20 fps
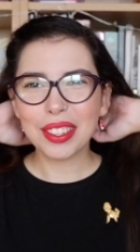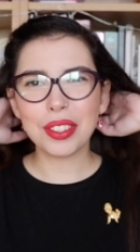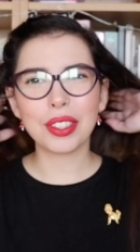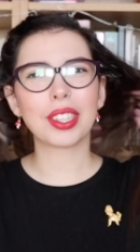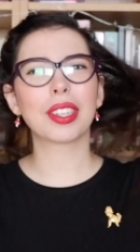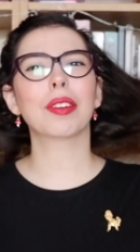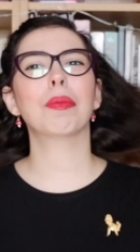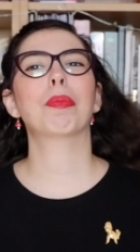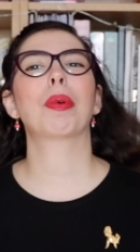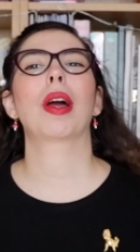As you
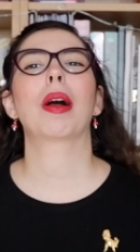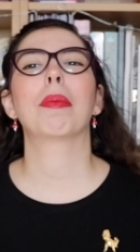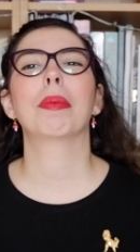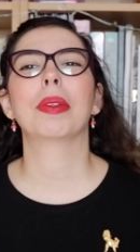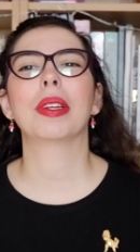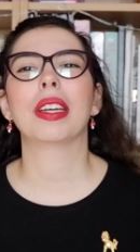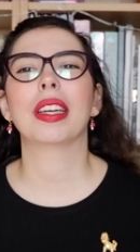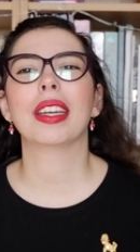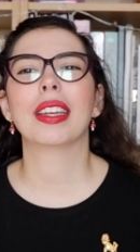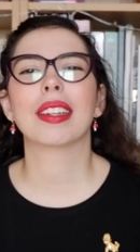can
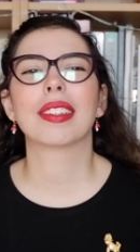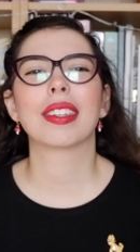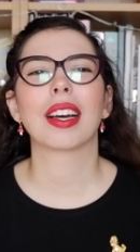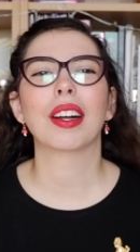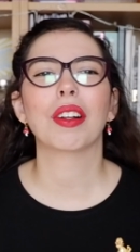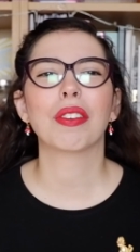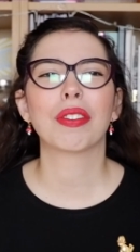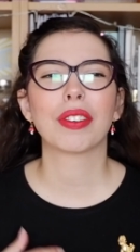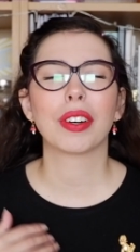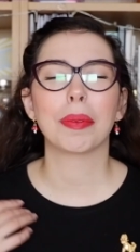probably
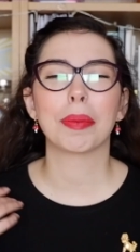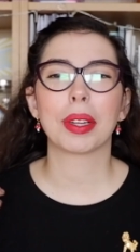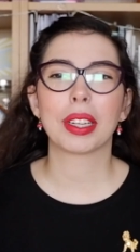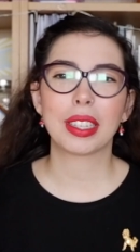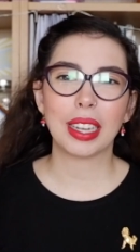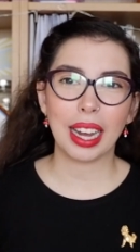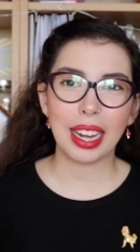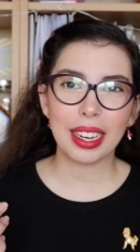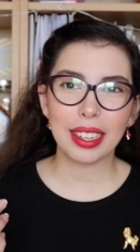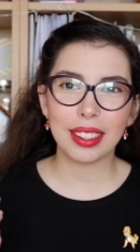tell from the
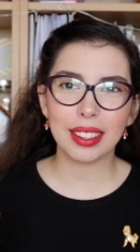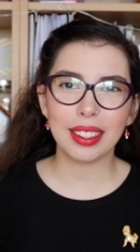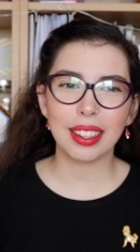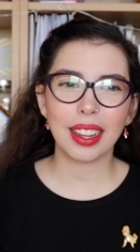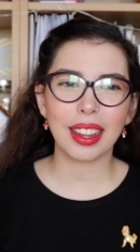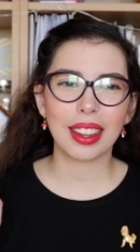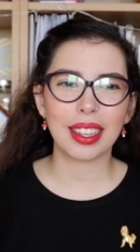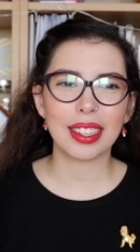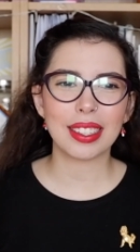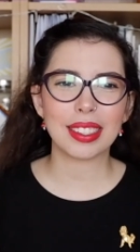title,
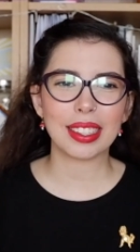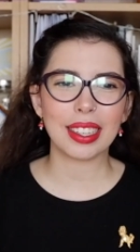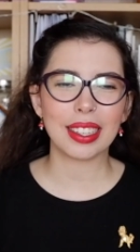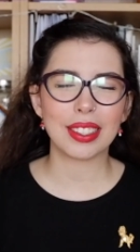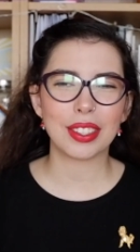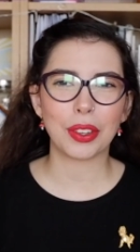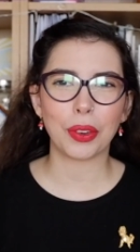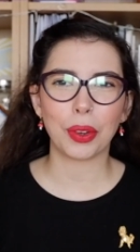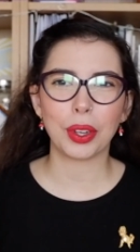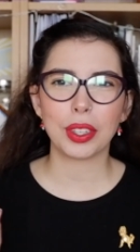this
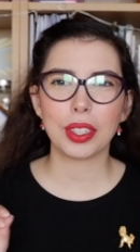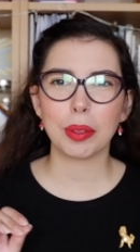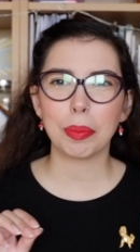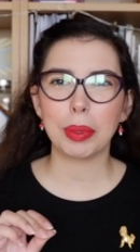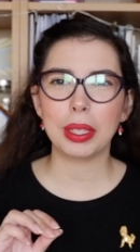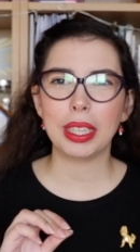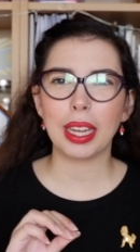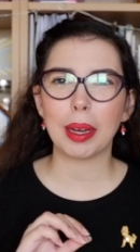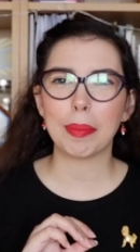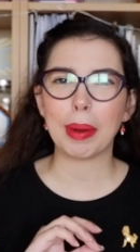is going to
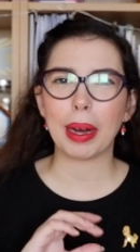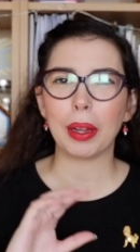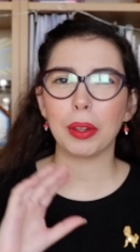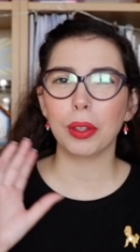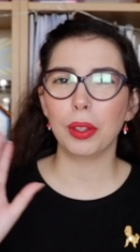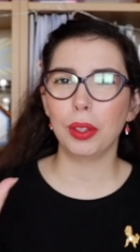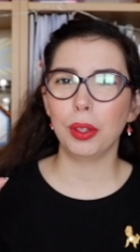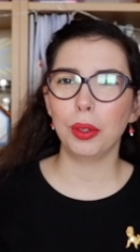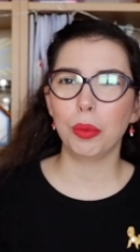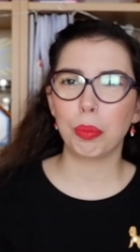be
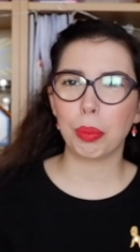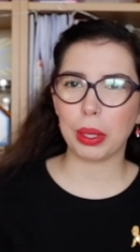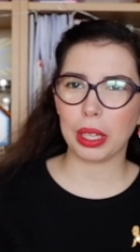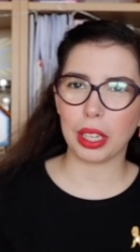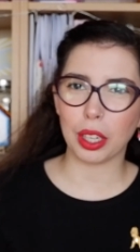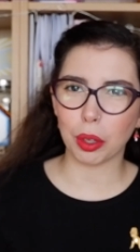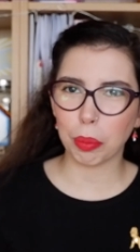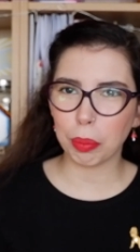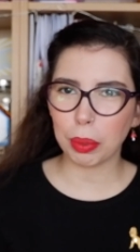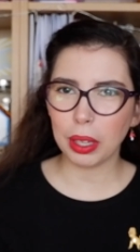about loop
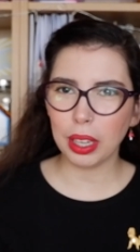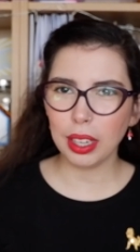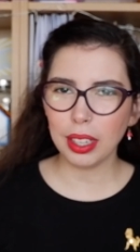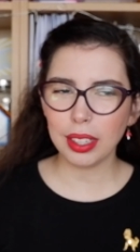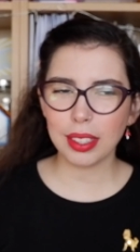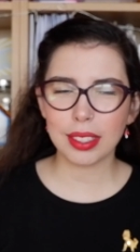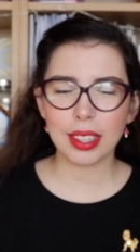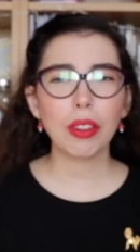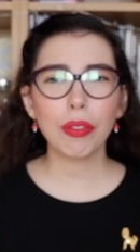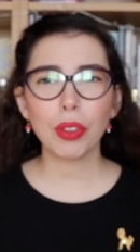
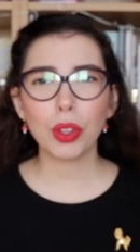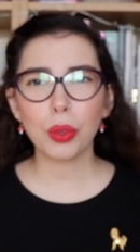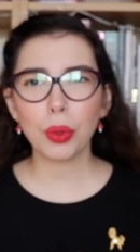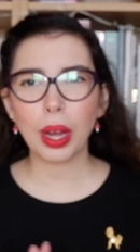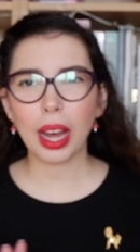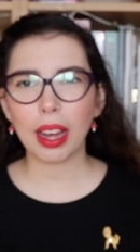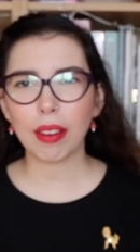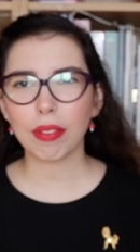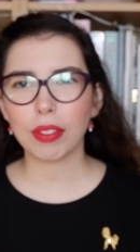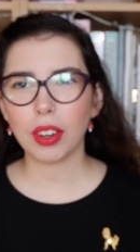earplugs. If you
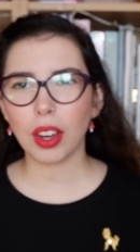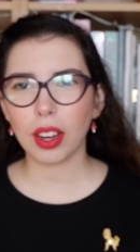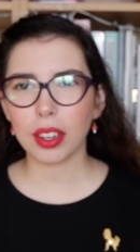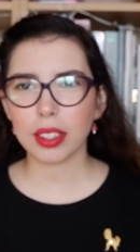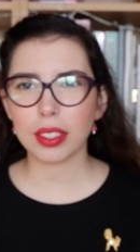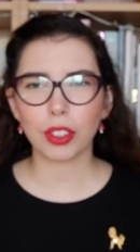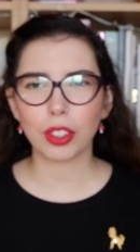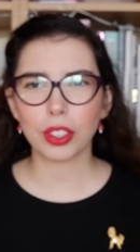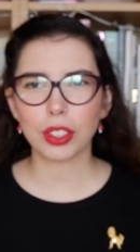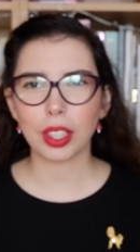have
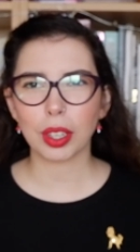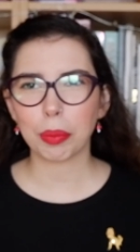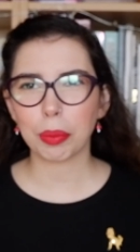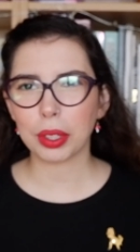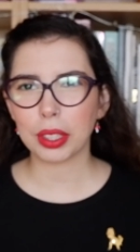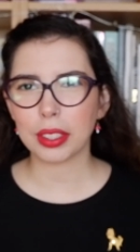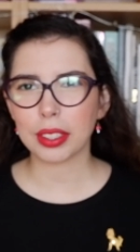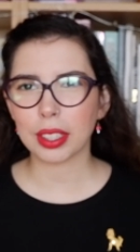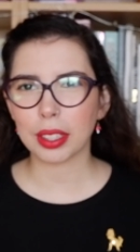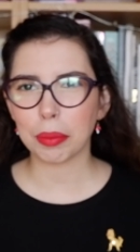not for some
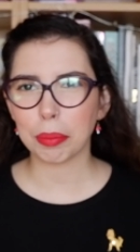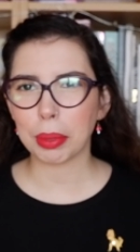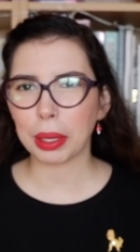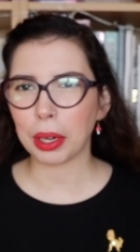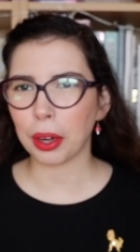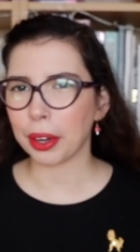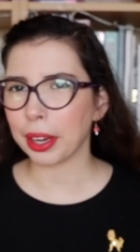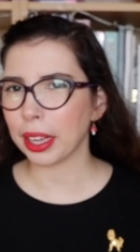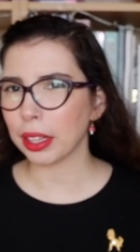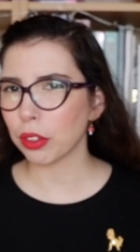reason
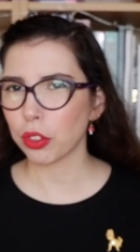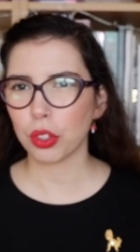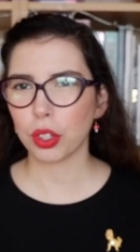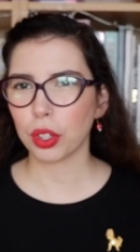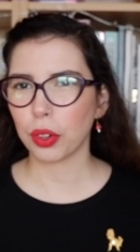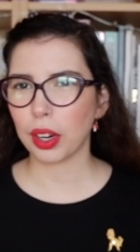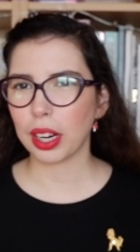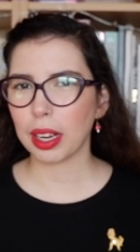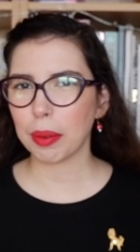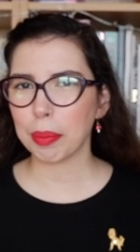been on
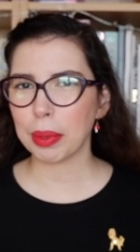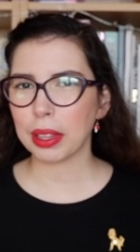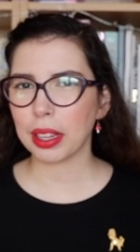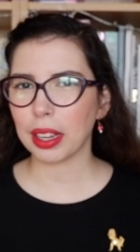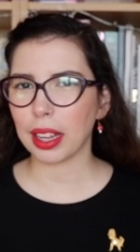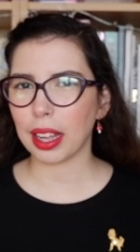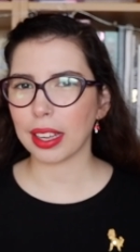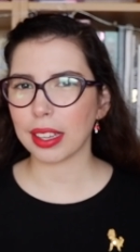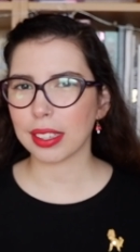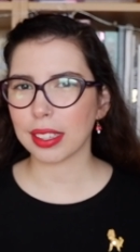Instagram in the
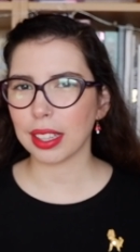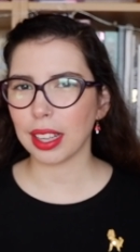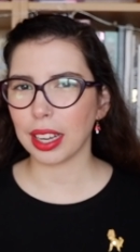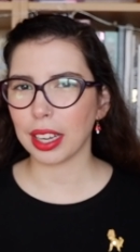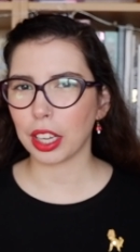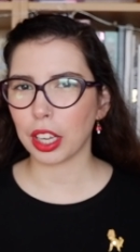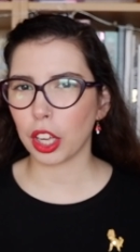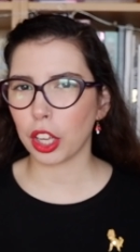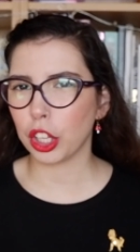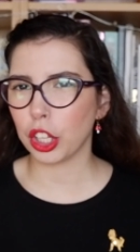last
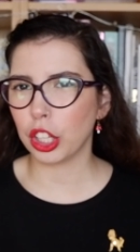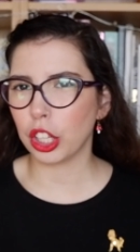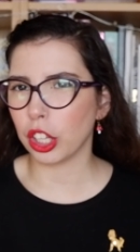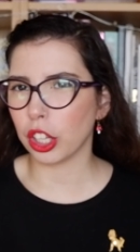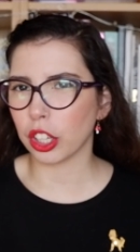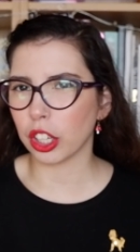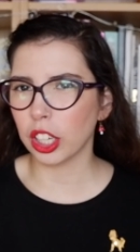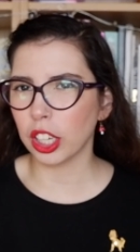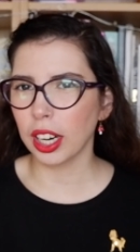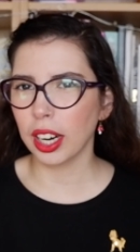
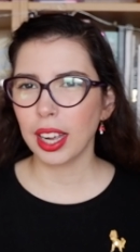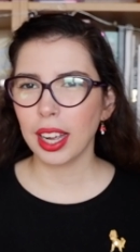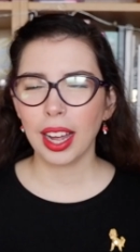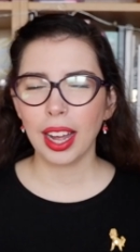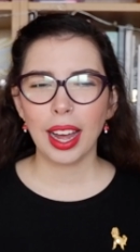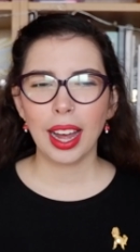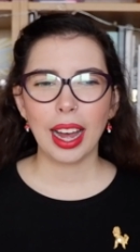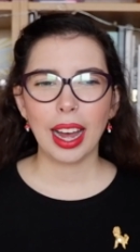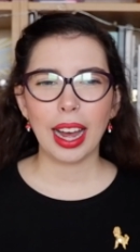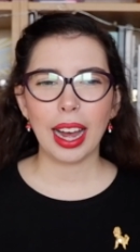year,
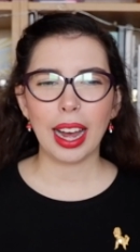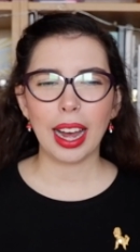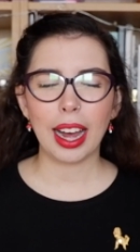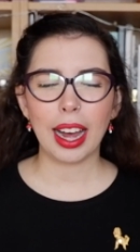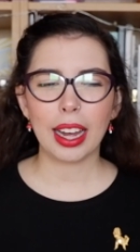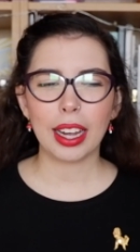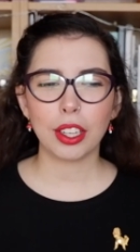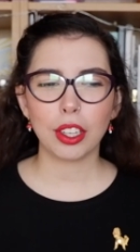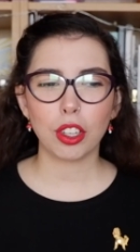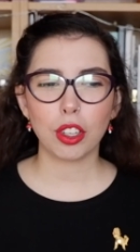
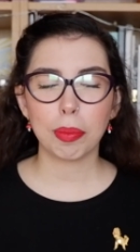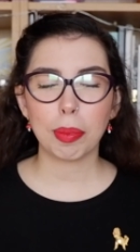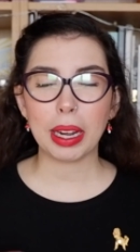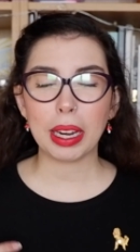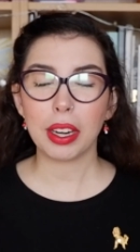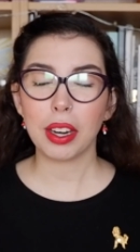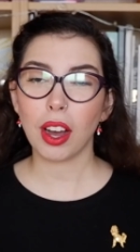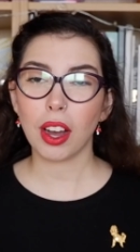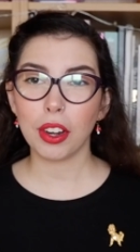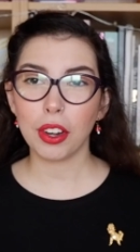you
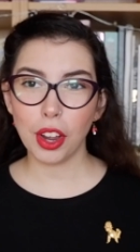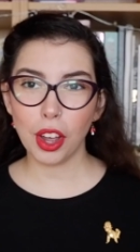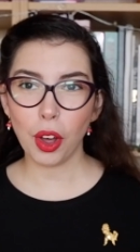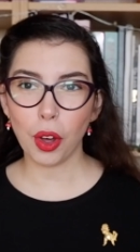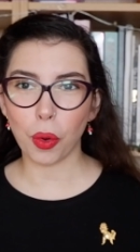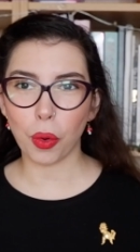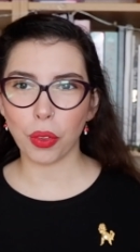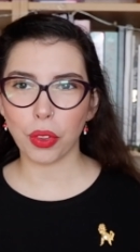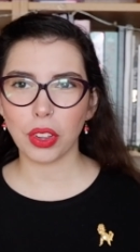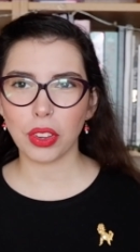might not
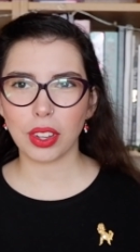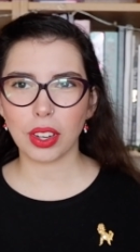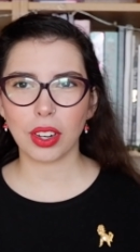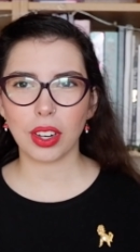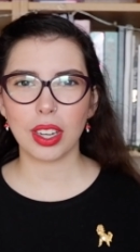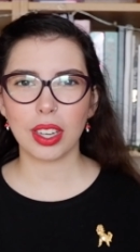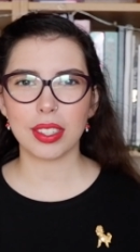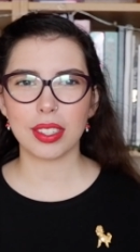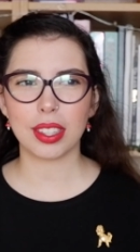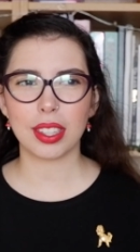know that there
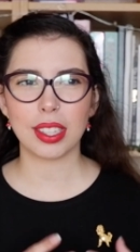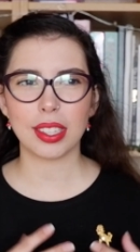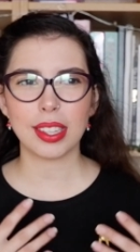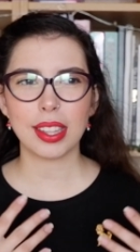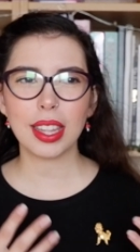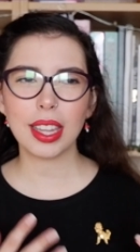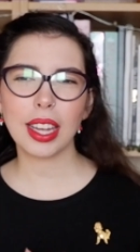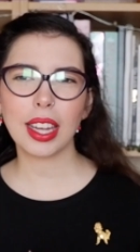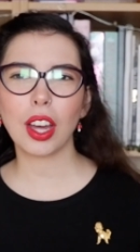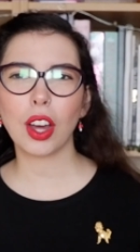is this
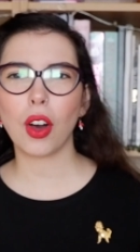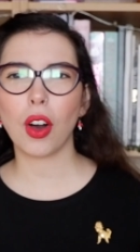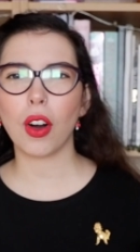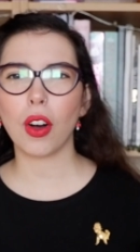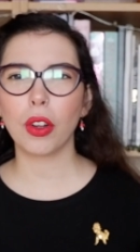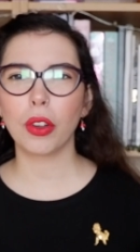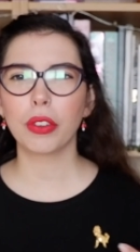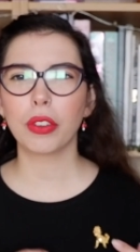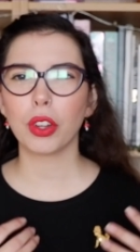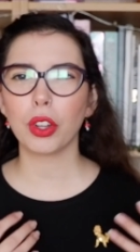thing
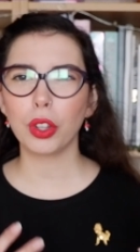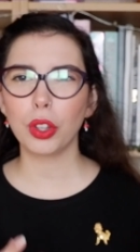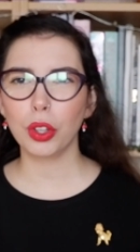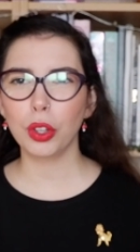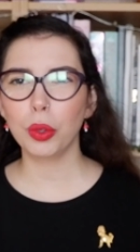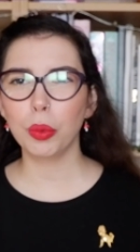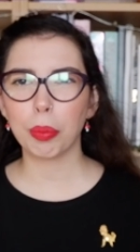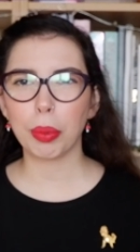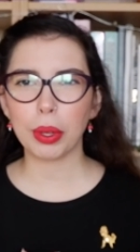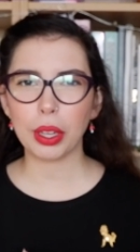called
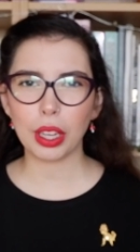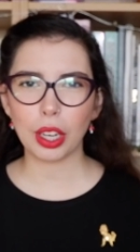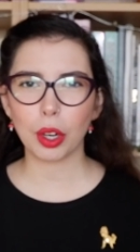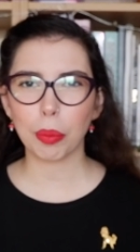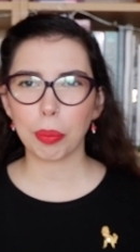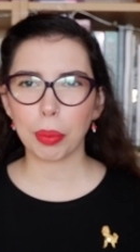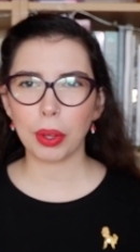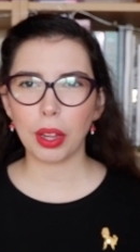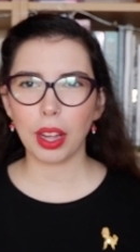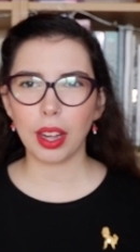loop
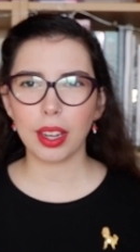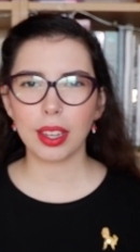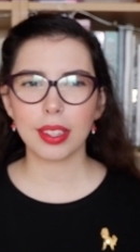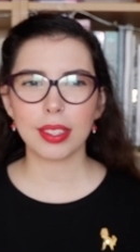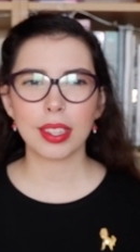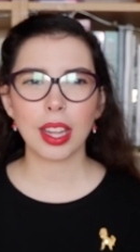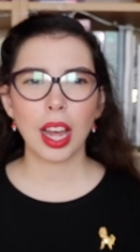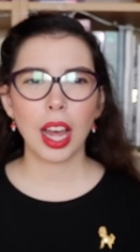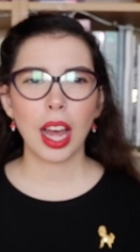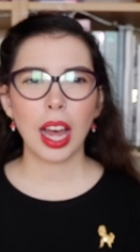
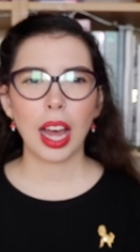earplugs.